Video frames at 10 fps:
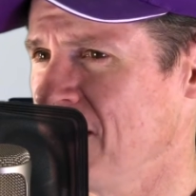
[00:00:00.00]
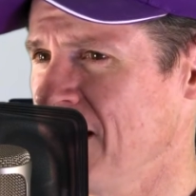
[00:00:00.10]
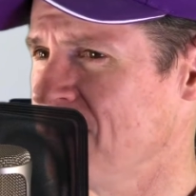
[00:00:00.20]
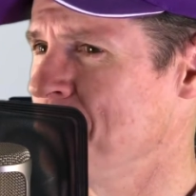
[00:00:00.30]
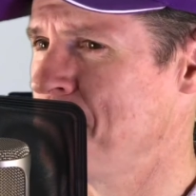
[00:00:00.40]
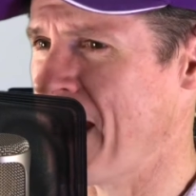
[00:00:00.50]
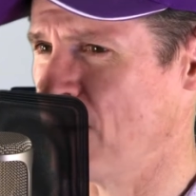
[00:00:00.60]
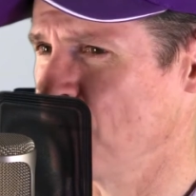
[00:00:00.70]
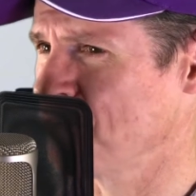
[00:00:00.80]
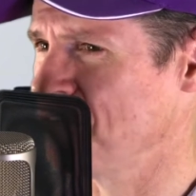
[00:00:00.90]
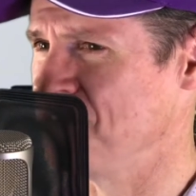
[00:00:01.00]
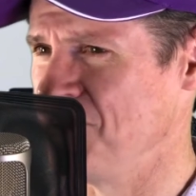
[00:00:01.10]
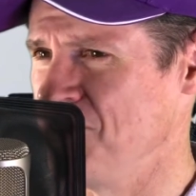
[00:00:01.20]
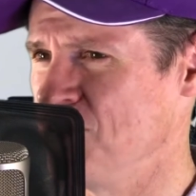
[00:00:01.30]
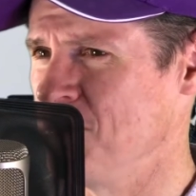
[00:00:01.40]
let the battles
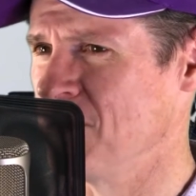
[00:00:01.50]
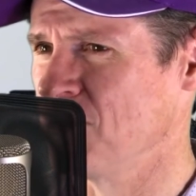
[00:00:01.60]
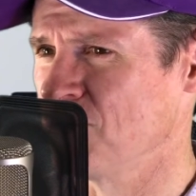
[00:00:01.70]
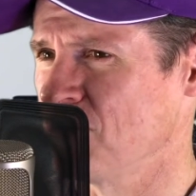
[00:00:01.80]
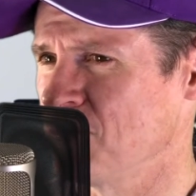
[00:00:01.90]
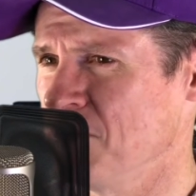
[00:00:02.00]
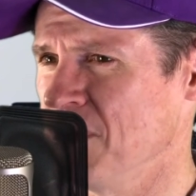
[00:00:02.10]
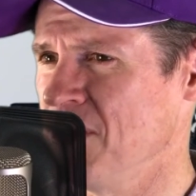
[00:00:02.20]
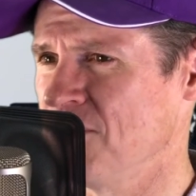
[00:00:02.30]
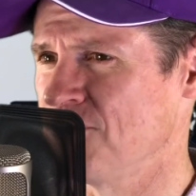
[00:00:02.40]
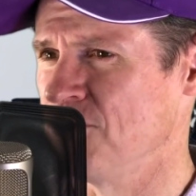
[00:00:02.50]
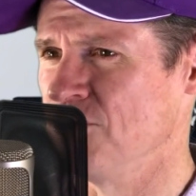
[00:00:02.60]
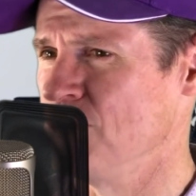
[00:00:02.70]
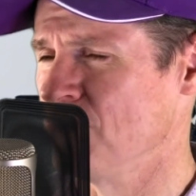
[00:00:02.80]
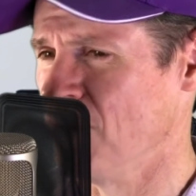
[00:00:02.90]
continue, because it means for
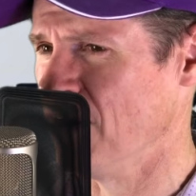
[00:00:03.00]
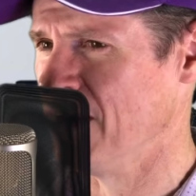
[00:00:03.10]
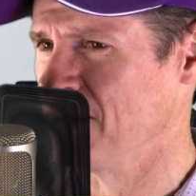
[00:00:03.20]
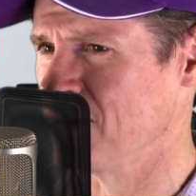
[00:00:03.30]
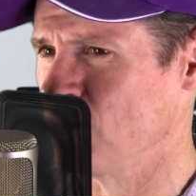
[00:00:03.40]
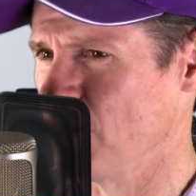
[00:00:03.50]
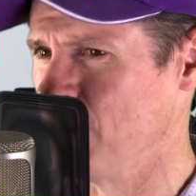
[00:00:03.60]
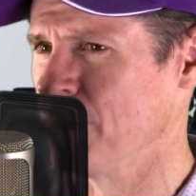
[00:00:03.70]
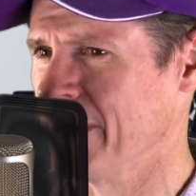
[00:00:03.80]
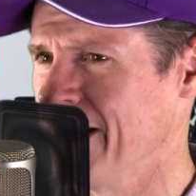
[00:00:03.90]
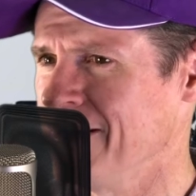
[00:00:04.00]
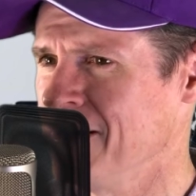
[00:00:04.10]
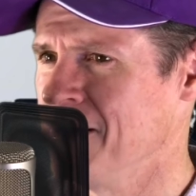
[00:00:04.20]
you and I that we will get